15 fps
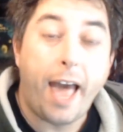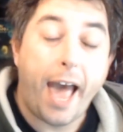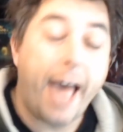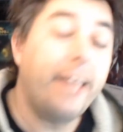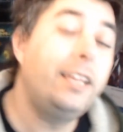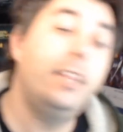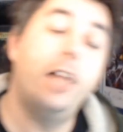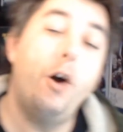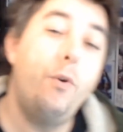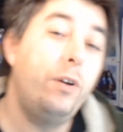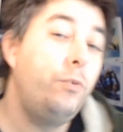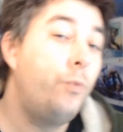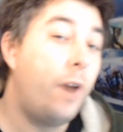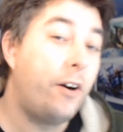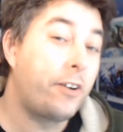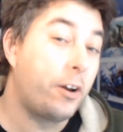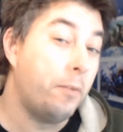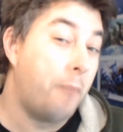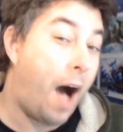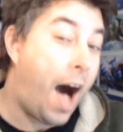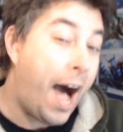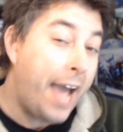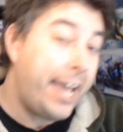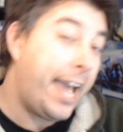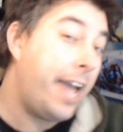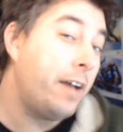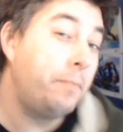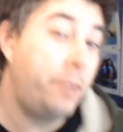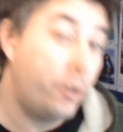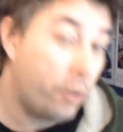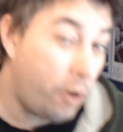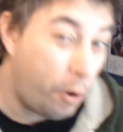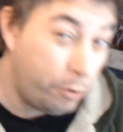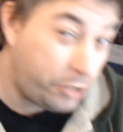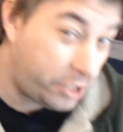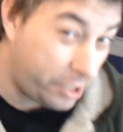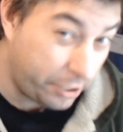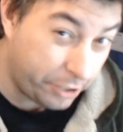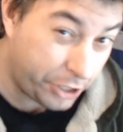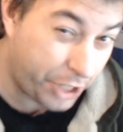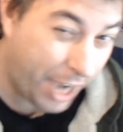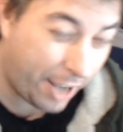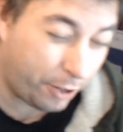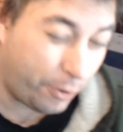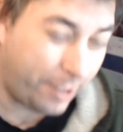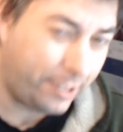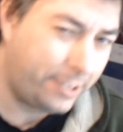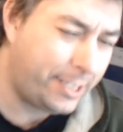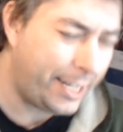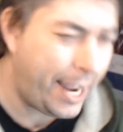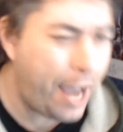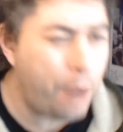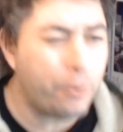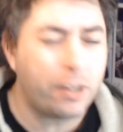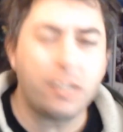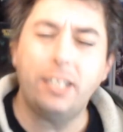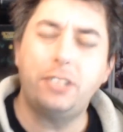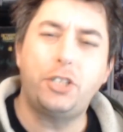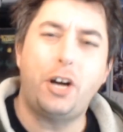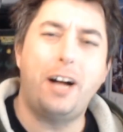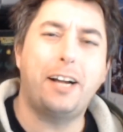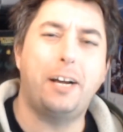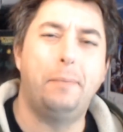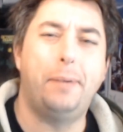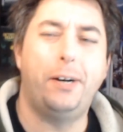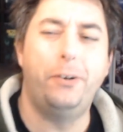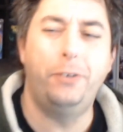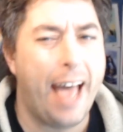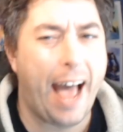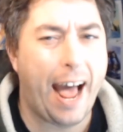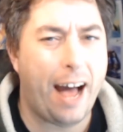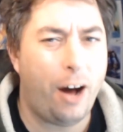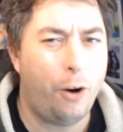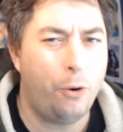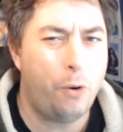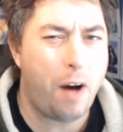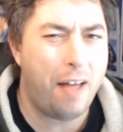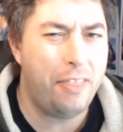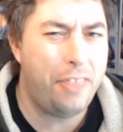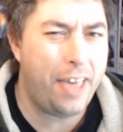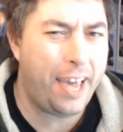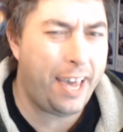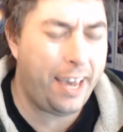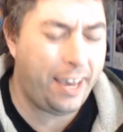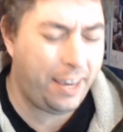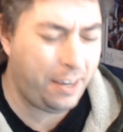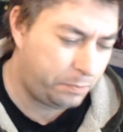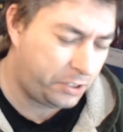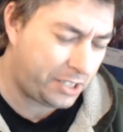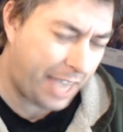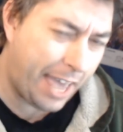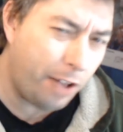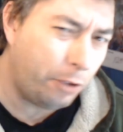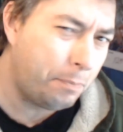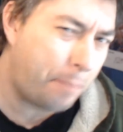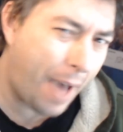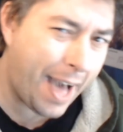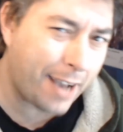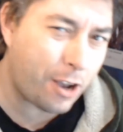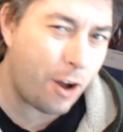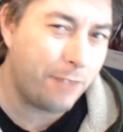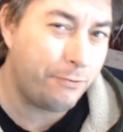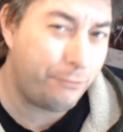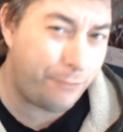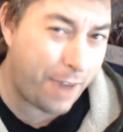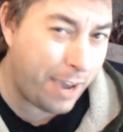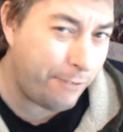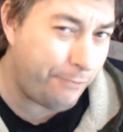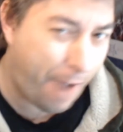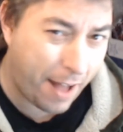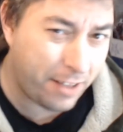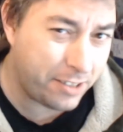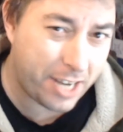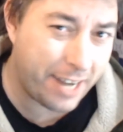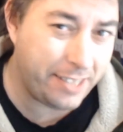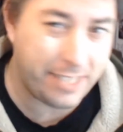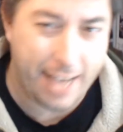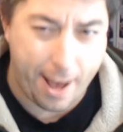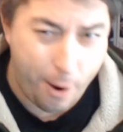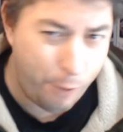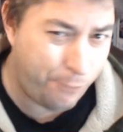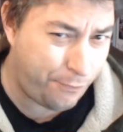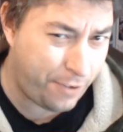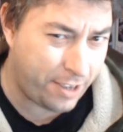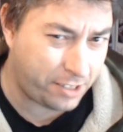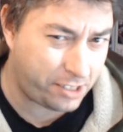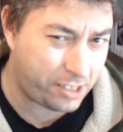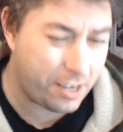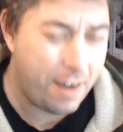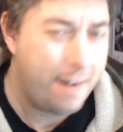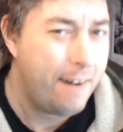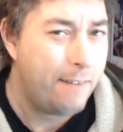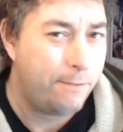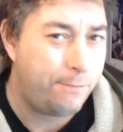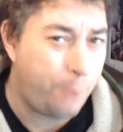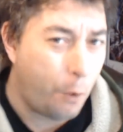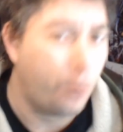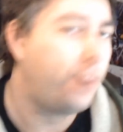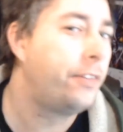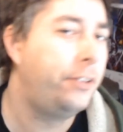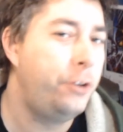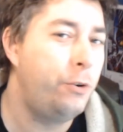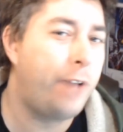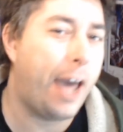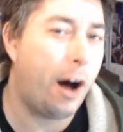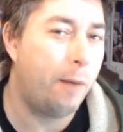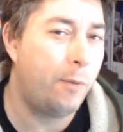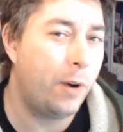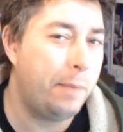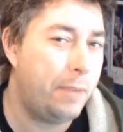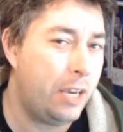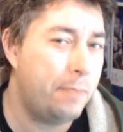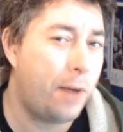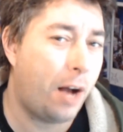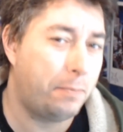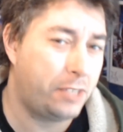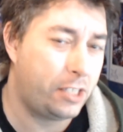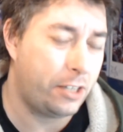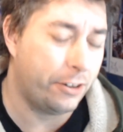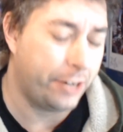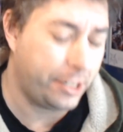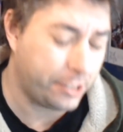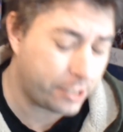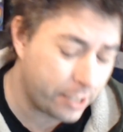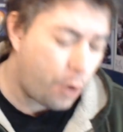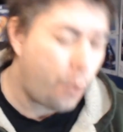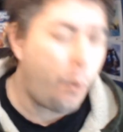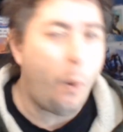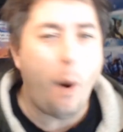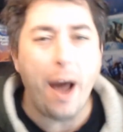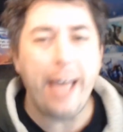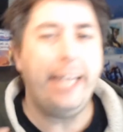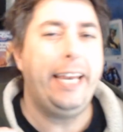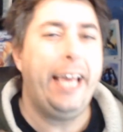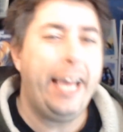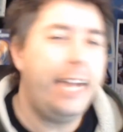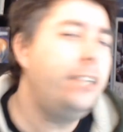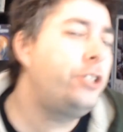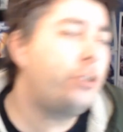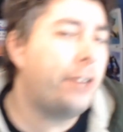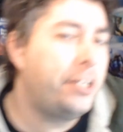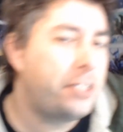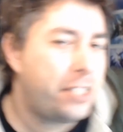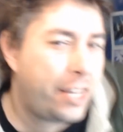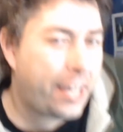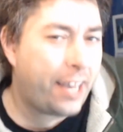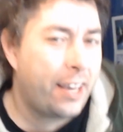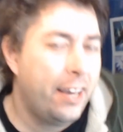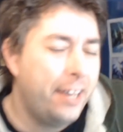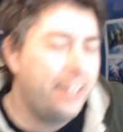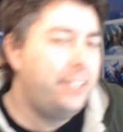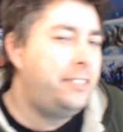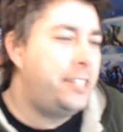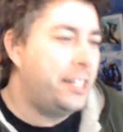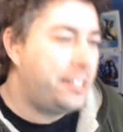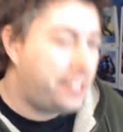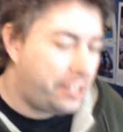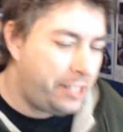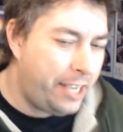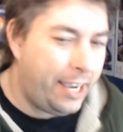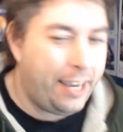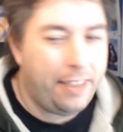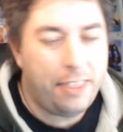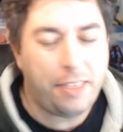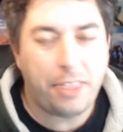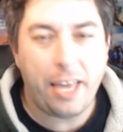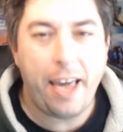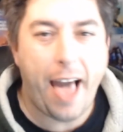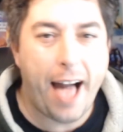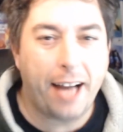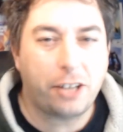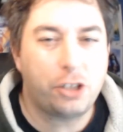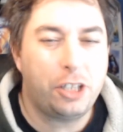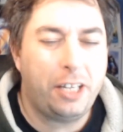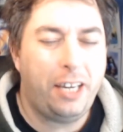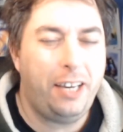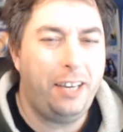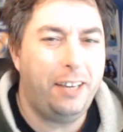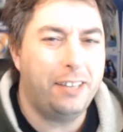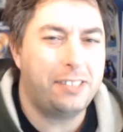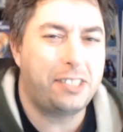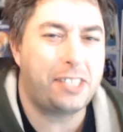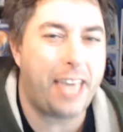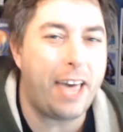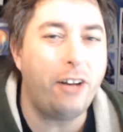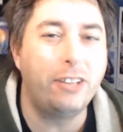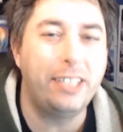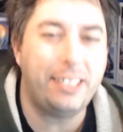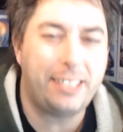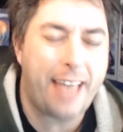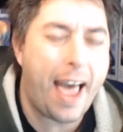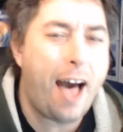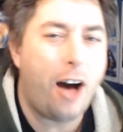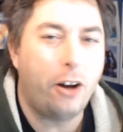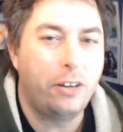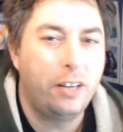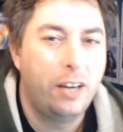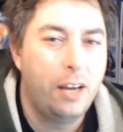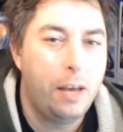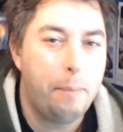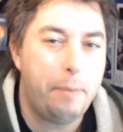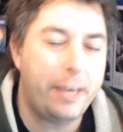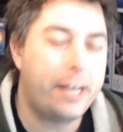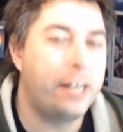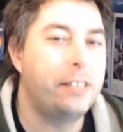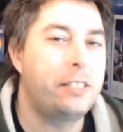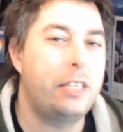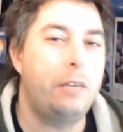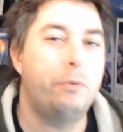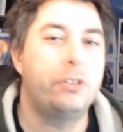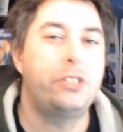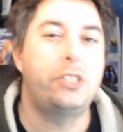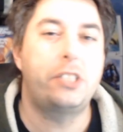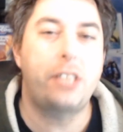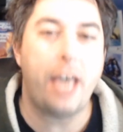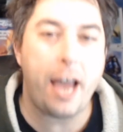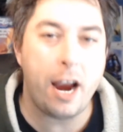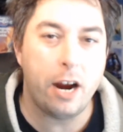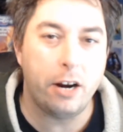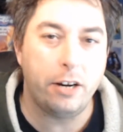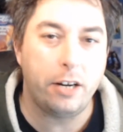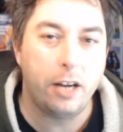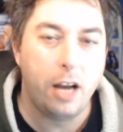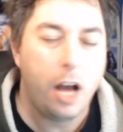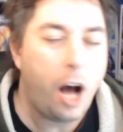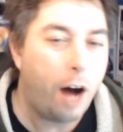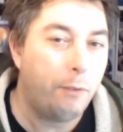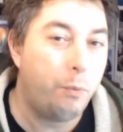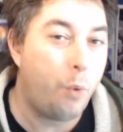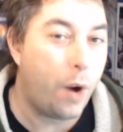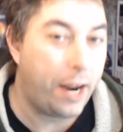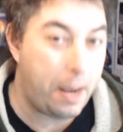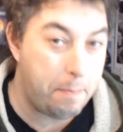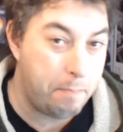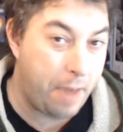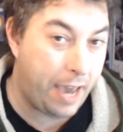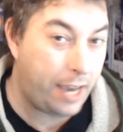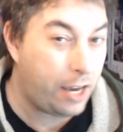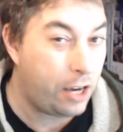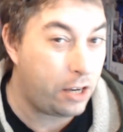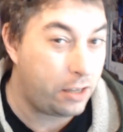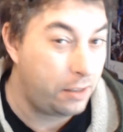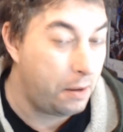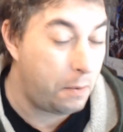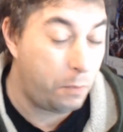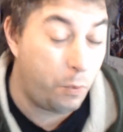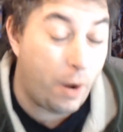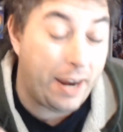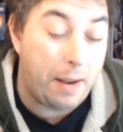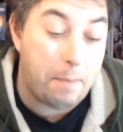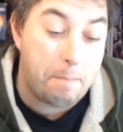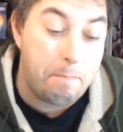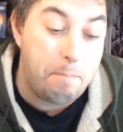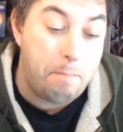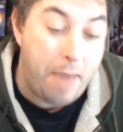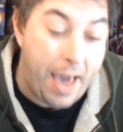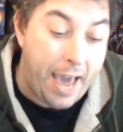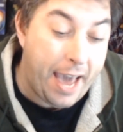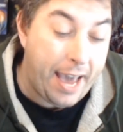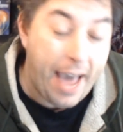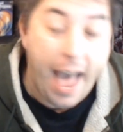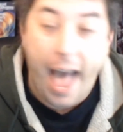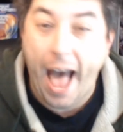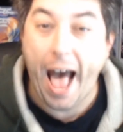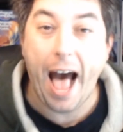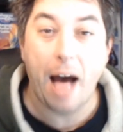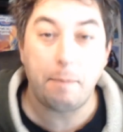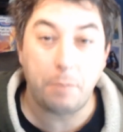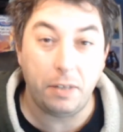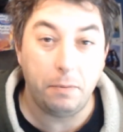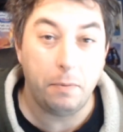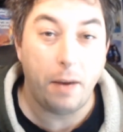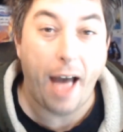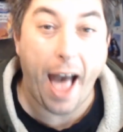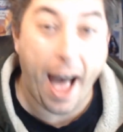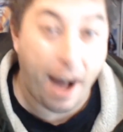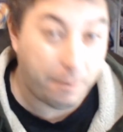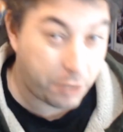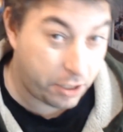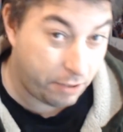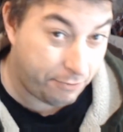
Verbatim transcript: Hello and welcome. I am your host, Cinder Shadow, and today we're going to talk about how they scaled back on Faye Valentine's outfits for the new Cowboy Bebop series. Quite interesting to see that they actually scaled it down because they were scared of what it may what may happen after the